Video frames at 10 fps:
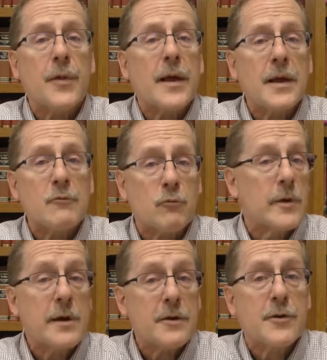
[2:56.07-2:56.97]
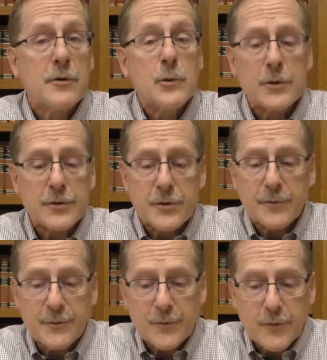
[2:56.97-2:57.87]
they ridicule you
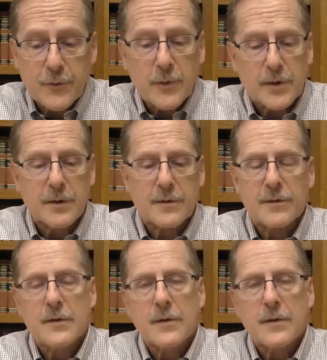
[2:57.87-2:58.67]
for doing it.